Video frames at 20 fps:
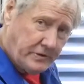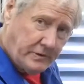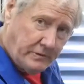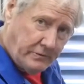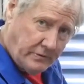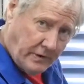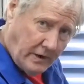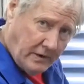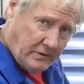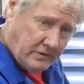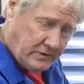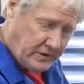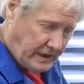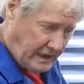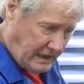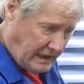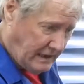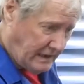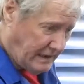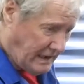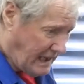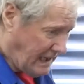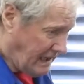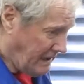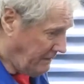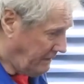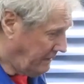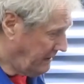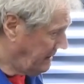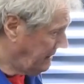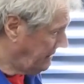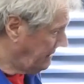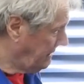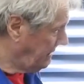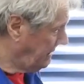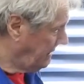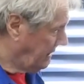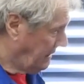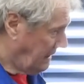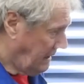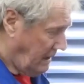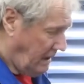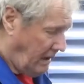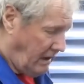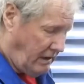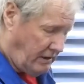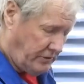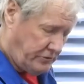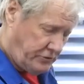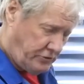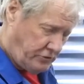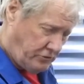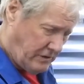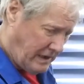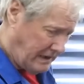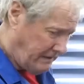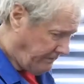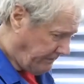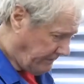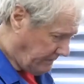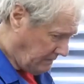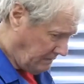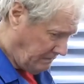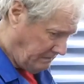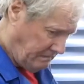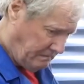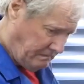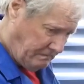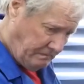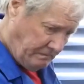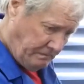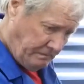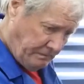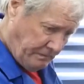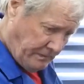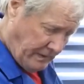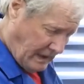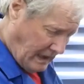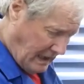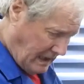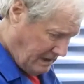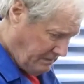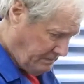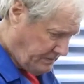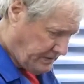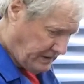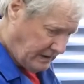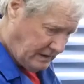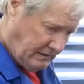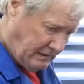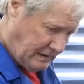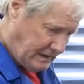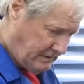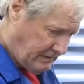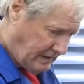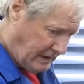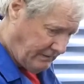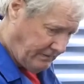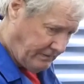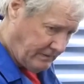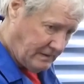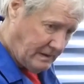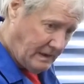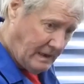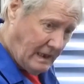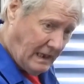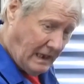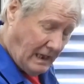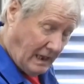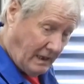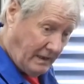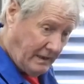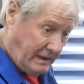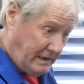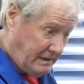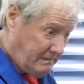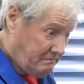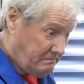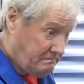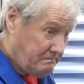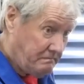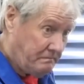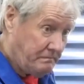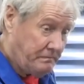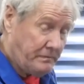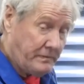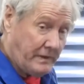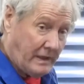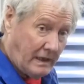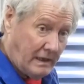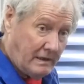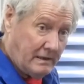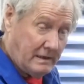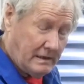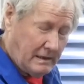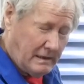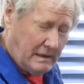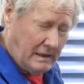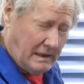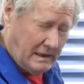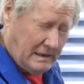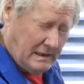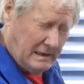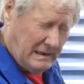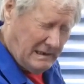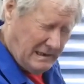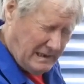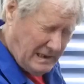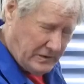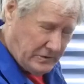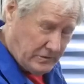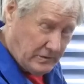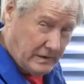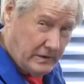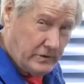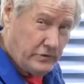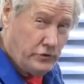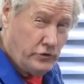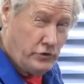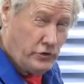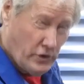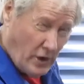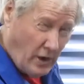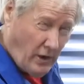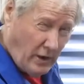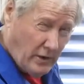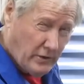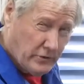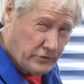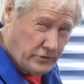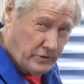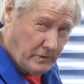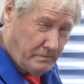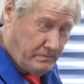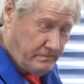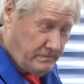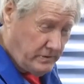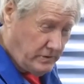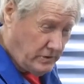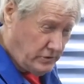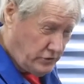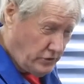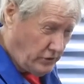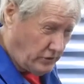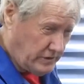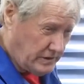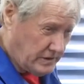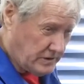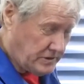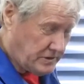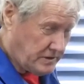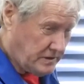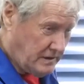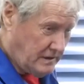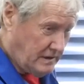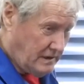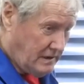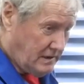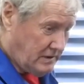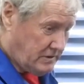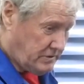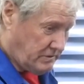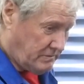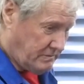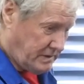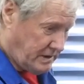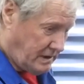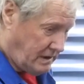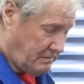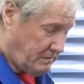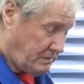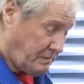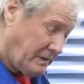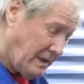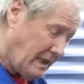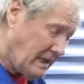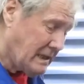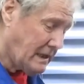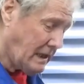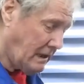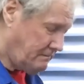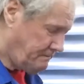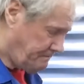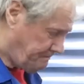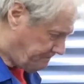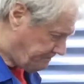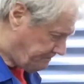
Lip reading: the roads here now are dreadful, absolutely dreadful. I mean, it literally jars your joints sometimes. But there you go.